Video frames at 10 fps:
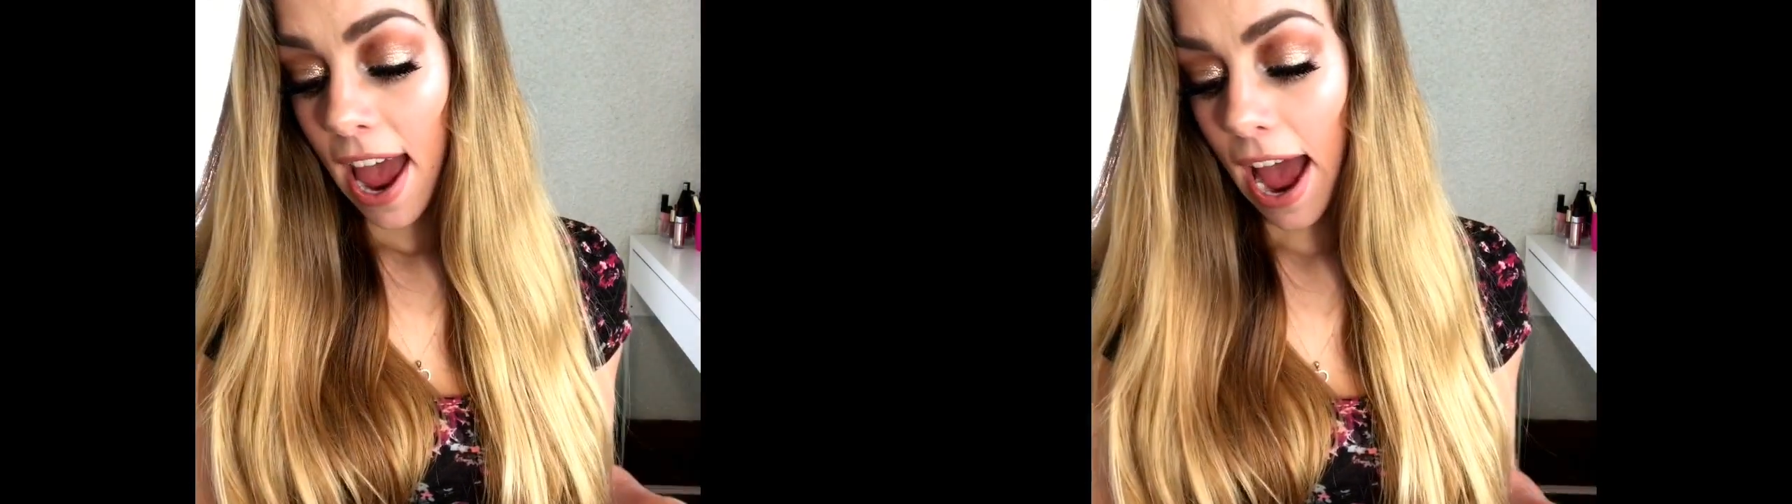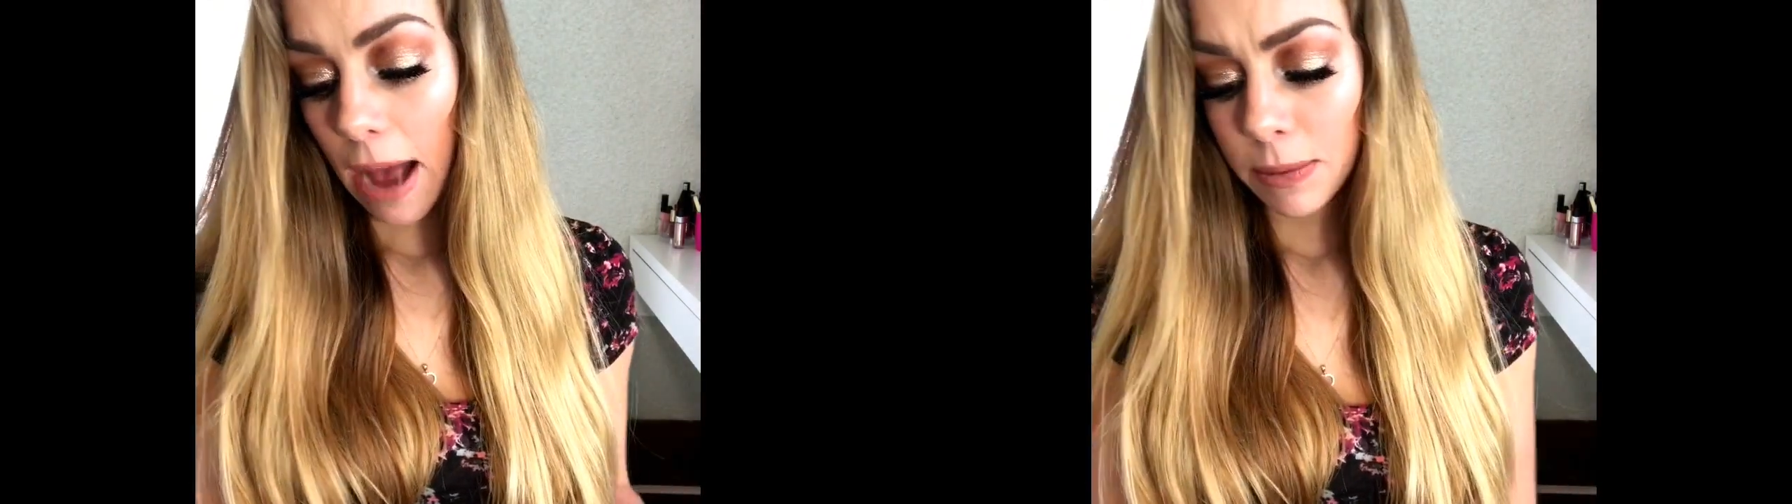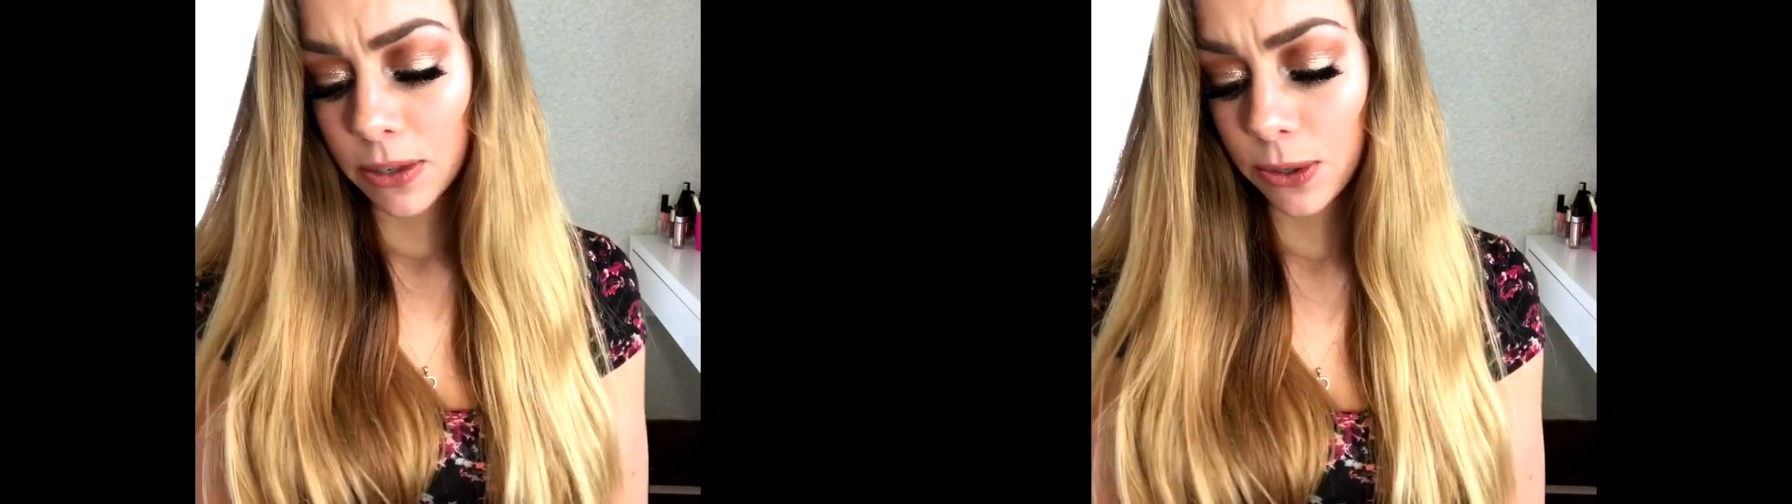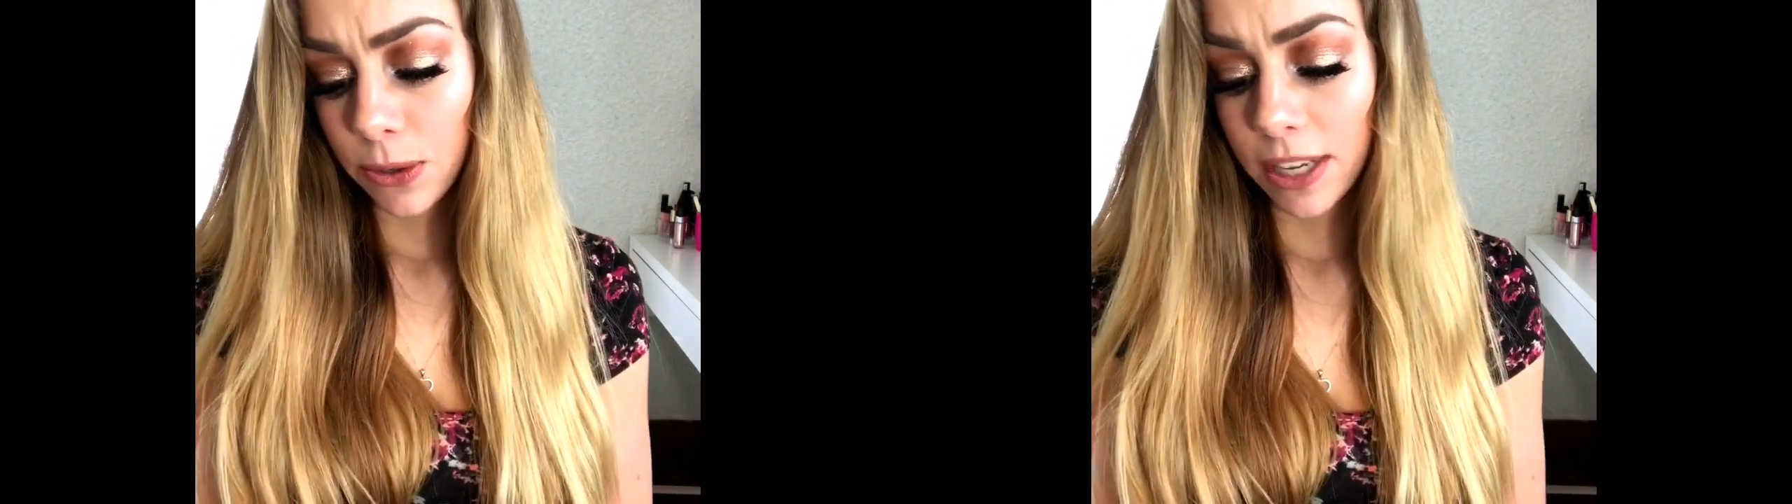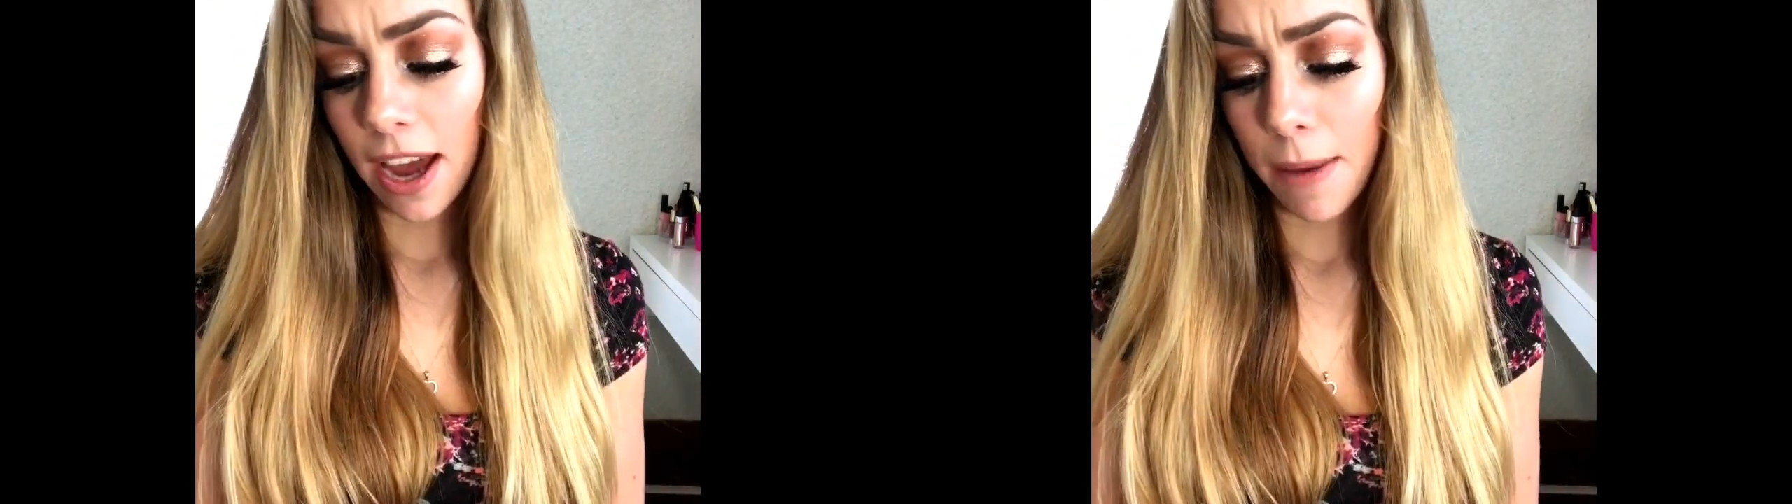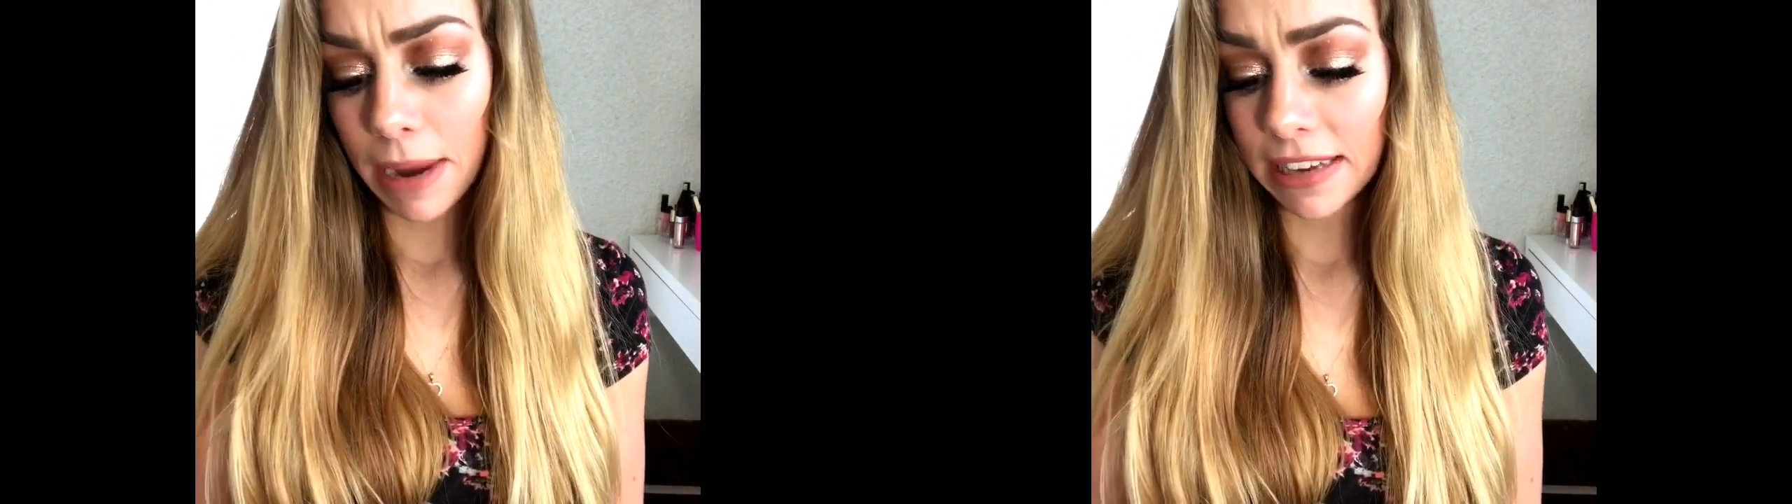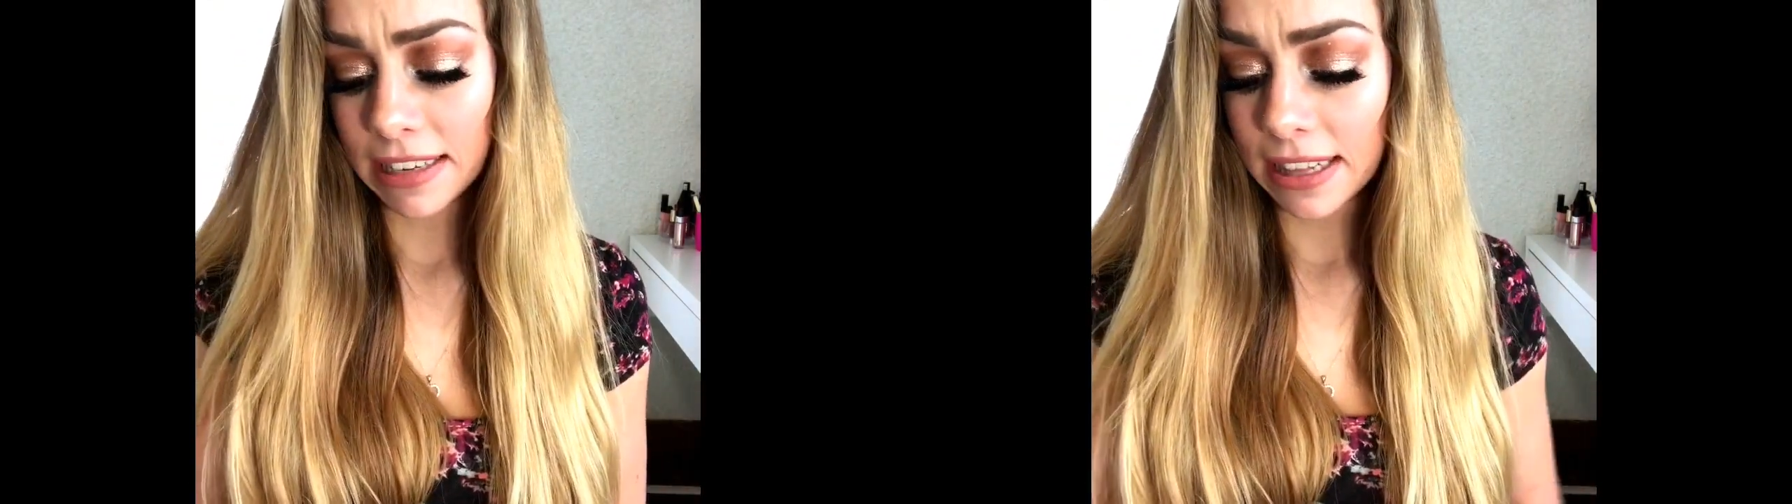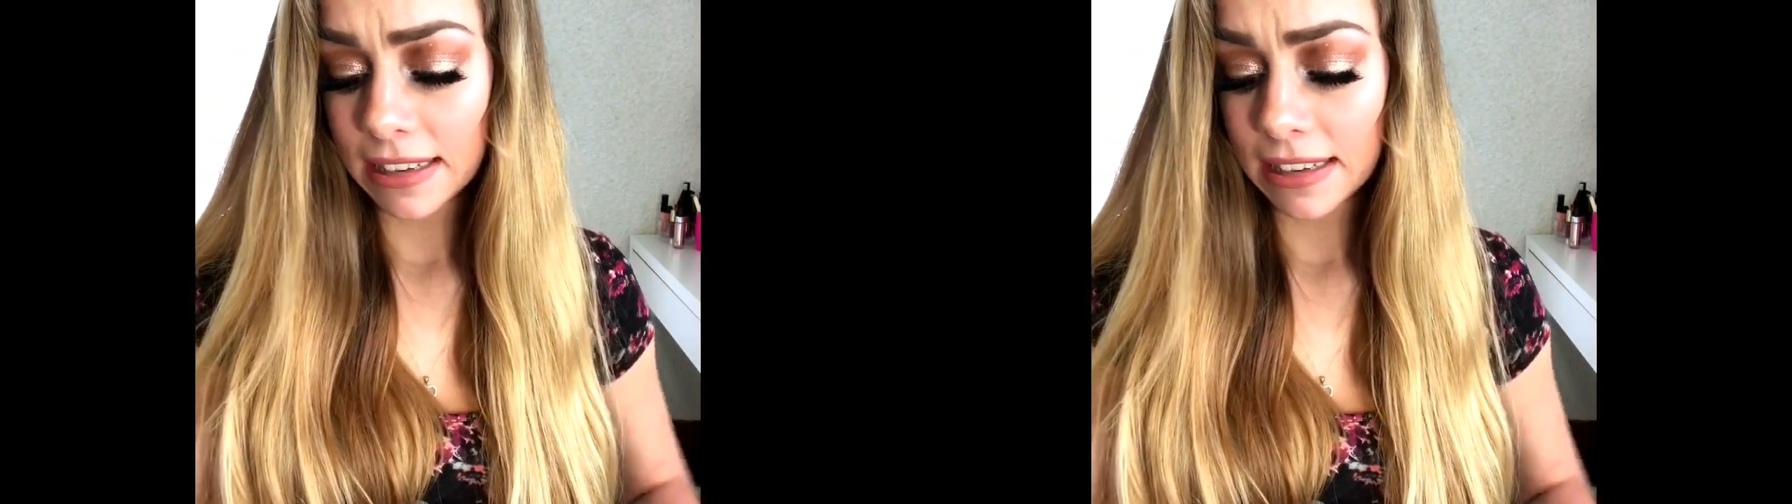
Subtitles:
absolutely amazing.